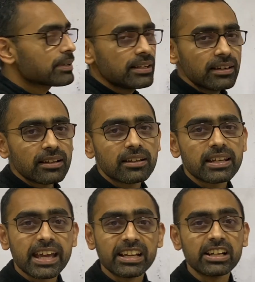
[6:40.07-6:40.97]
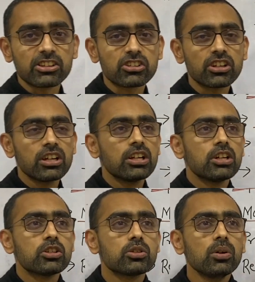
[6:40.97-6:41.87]
in English.
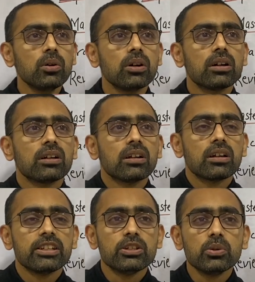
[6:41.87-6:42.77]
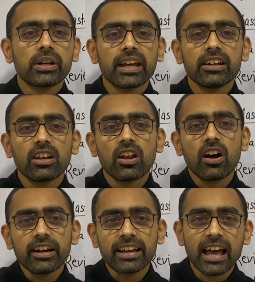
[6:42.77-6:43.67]
So you
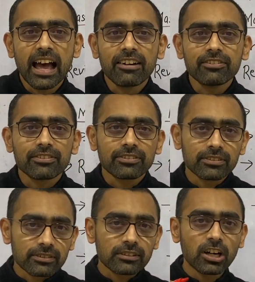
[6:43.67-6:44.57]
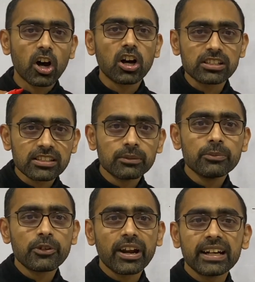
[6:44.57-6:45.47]
cannot have
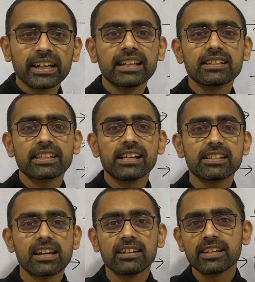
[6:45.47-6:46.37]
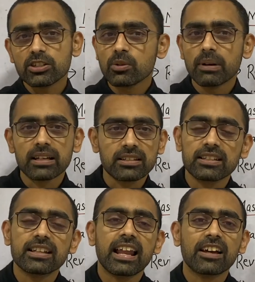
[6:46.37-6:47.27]
awesome writing skills unless you master
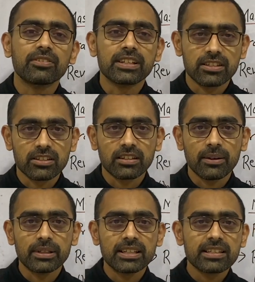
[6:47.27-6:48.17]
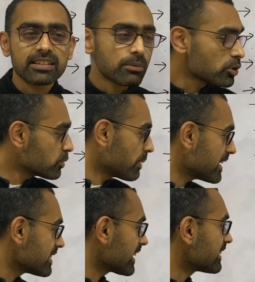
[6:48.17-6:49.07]
the language. I mean, this is the most
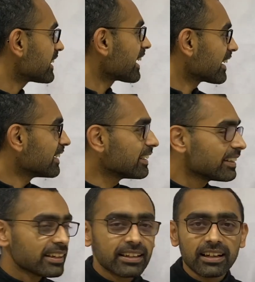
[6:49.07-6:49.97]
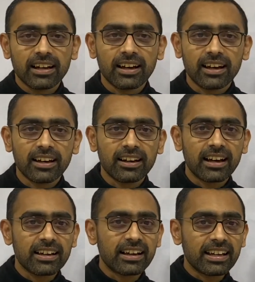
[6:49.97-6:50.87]
basic thing.
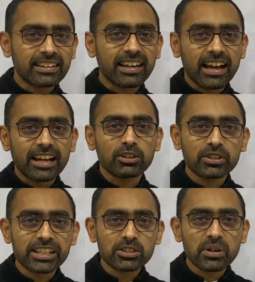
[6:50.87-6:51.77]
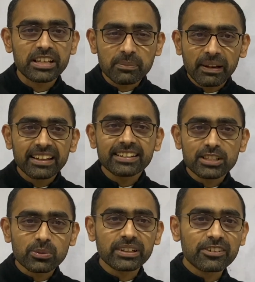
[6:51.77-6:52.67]
I think I don't need to explain
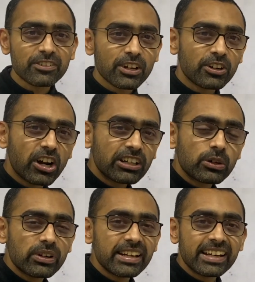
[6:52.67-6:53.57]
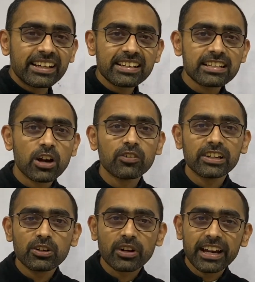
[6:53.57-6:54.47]
this one. If you are not good in English, how
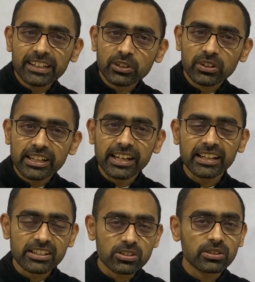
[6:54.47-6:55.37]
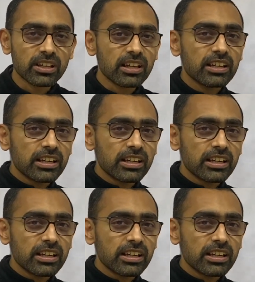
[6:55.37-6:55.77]
will you write good in English? So